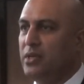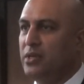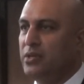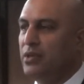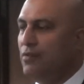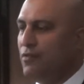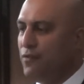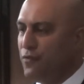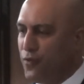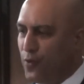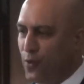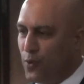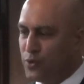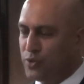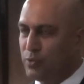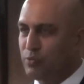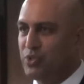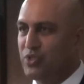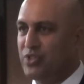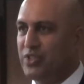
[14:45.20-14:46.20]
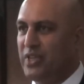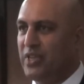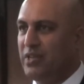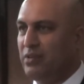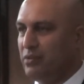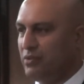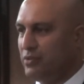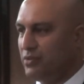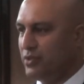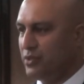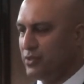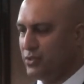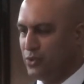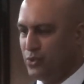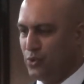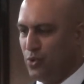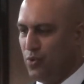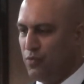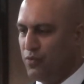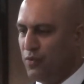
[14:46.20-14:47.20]
Don't force them to sit in
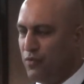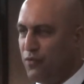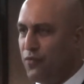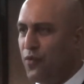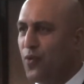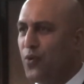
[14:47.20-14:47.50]
school for